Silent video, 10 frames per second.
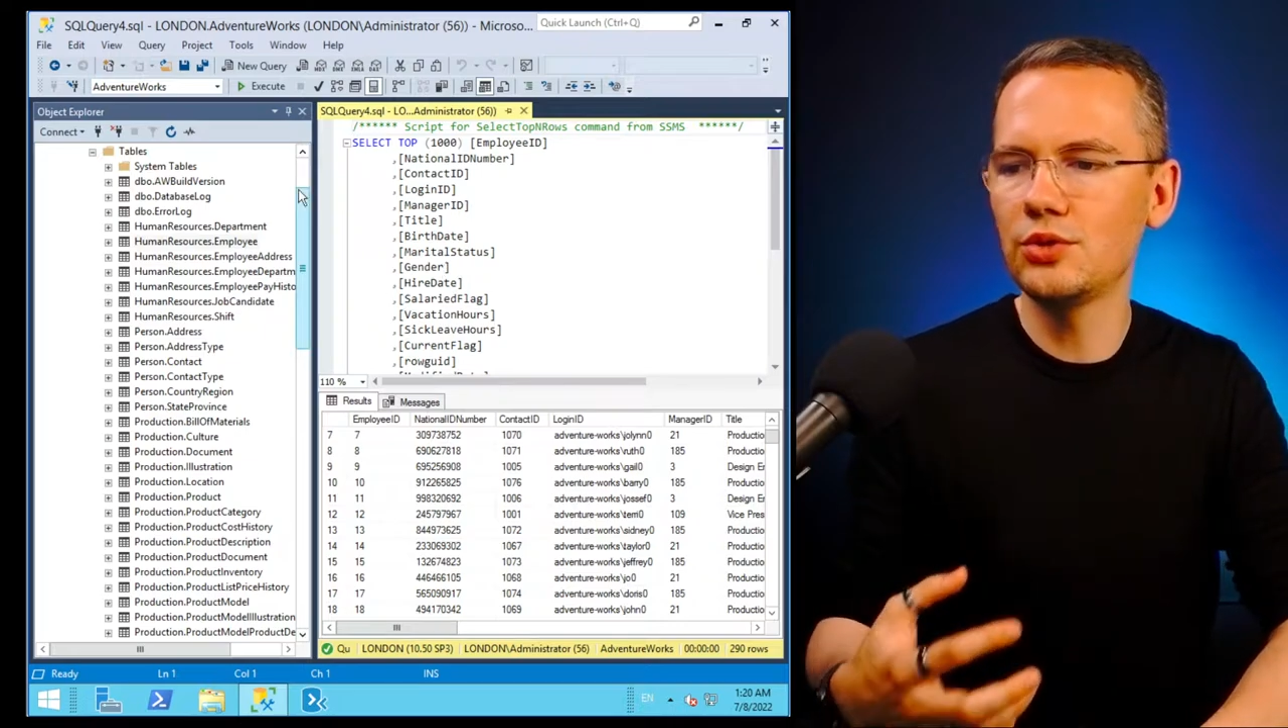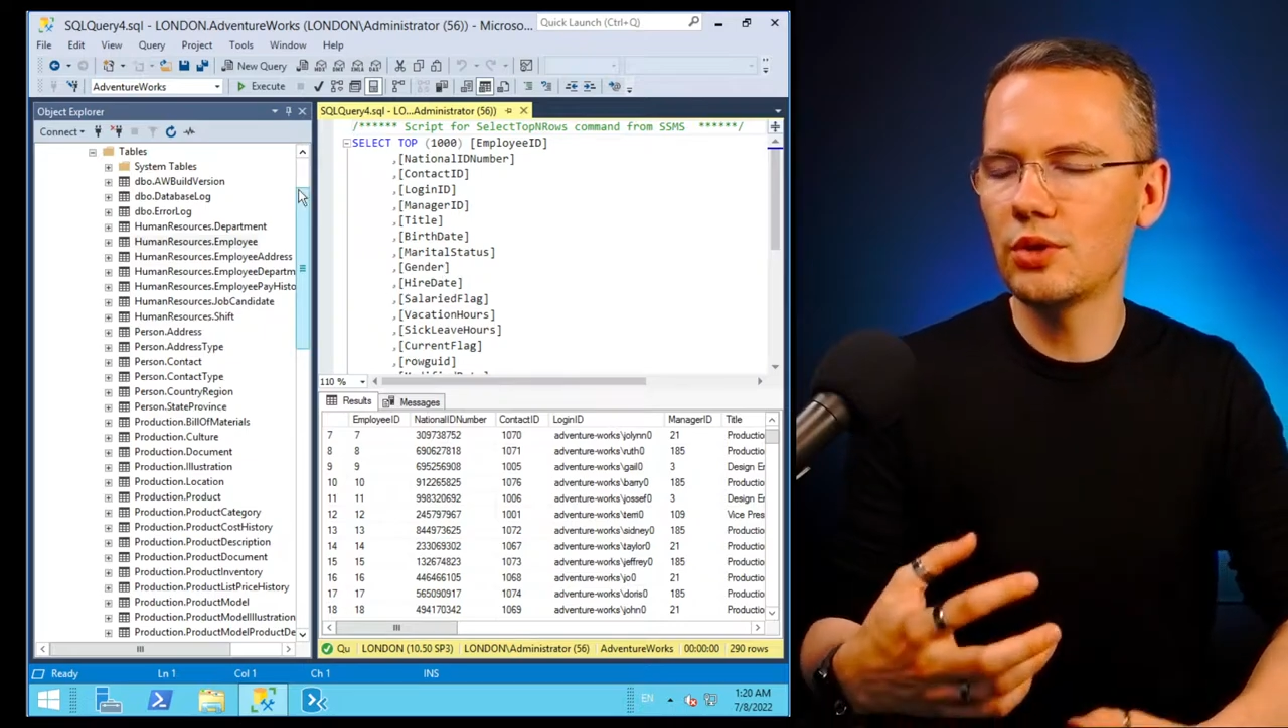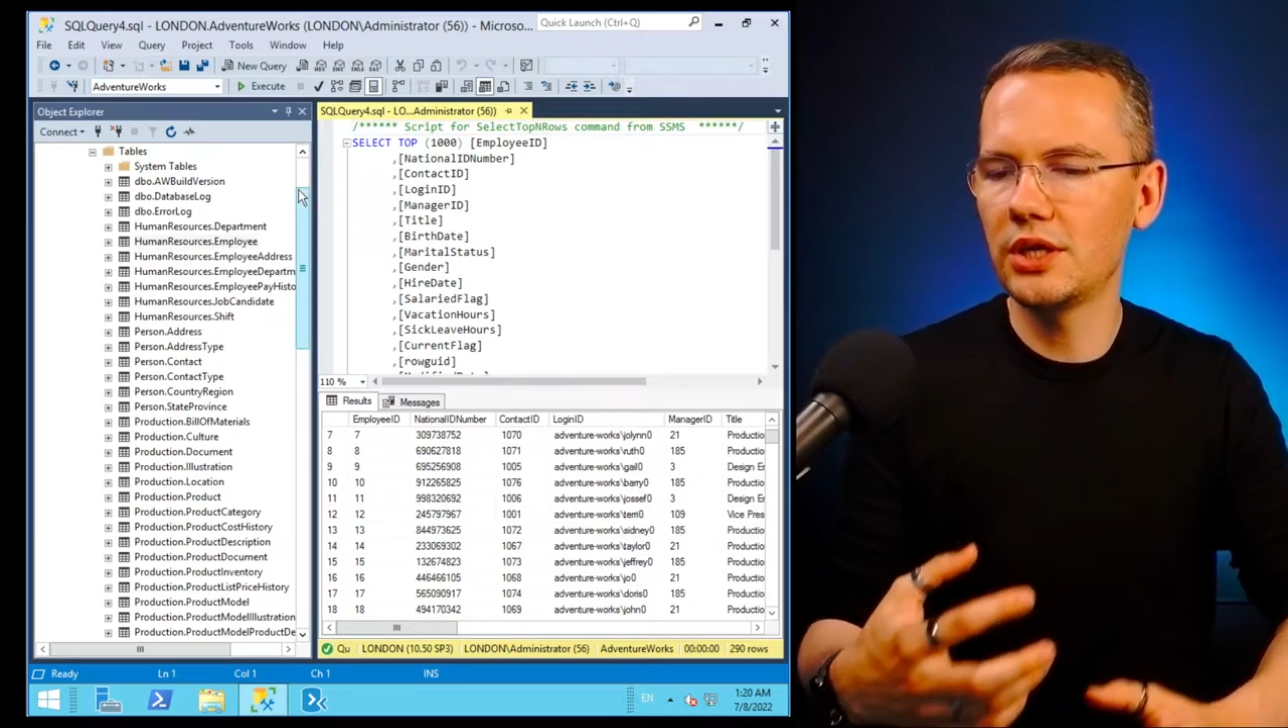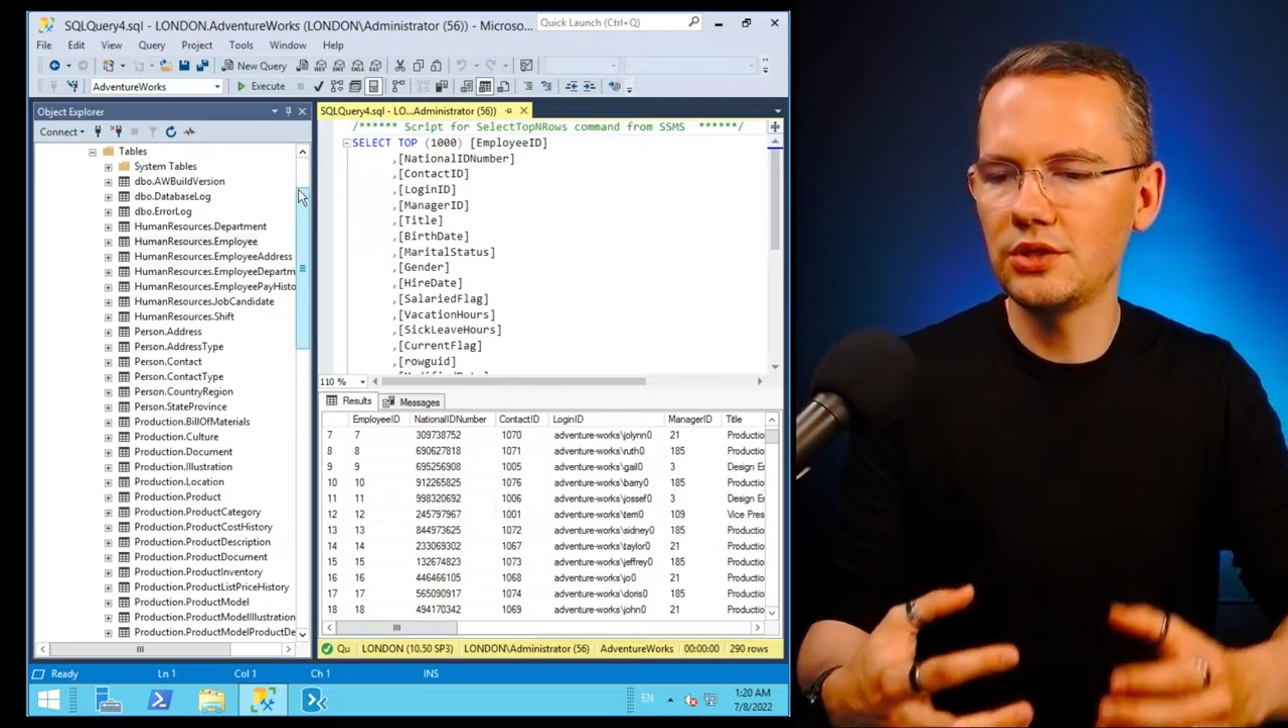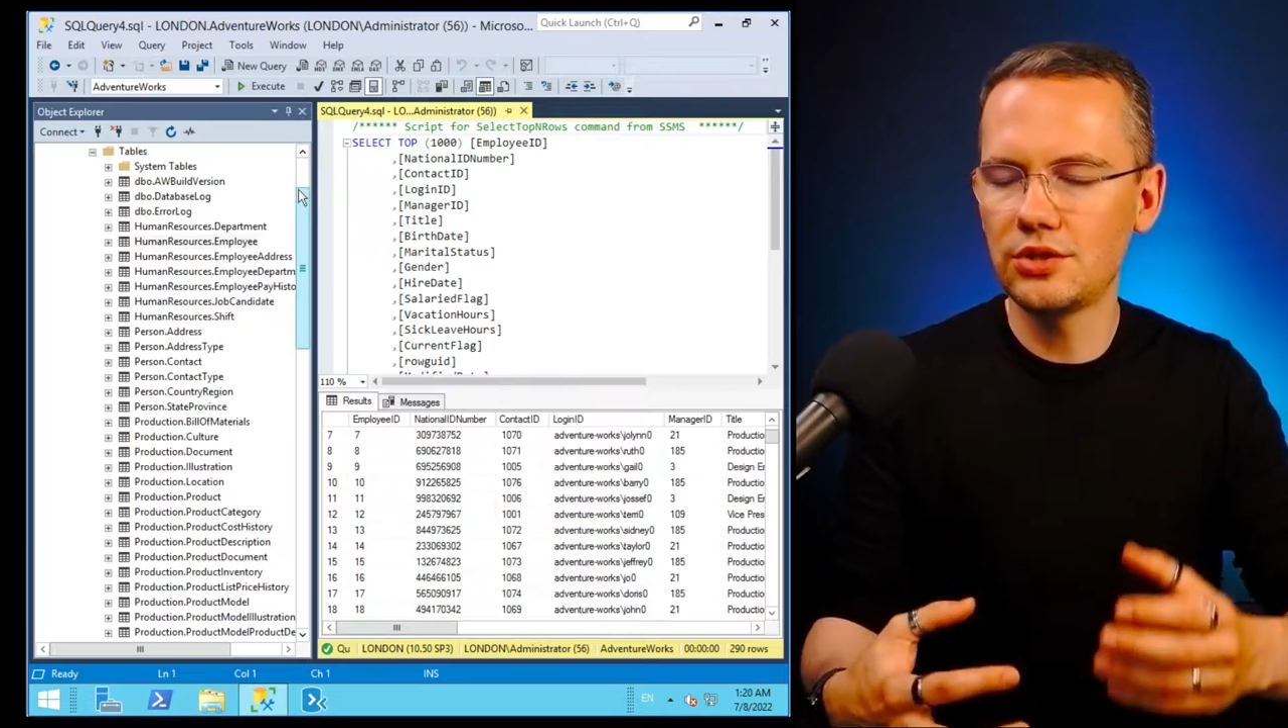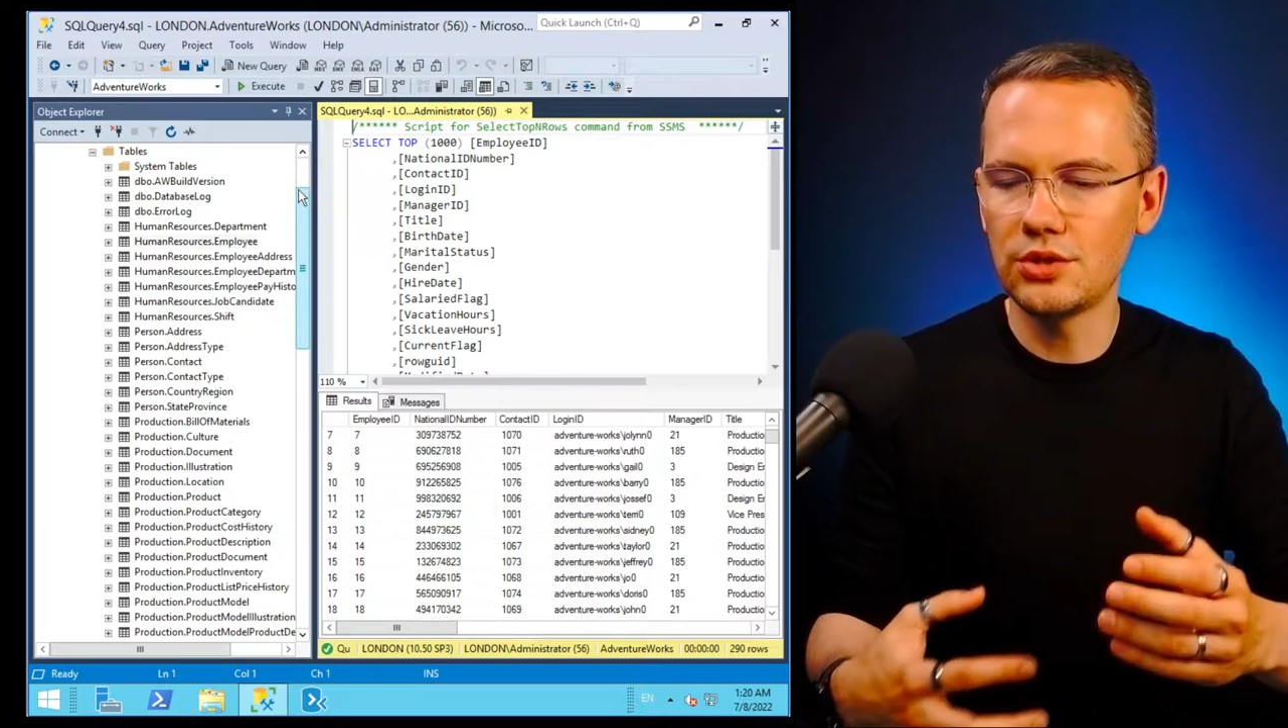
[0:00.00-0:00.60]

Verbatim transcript: Do I need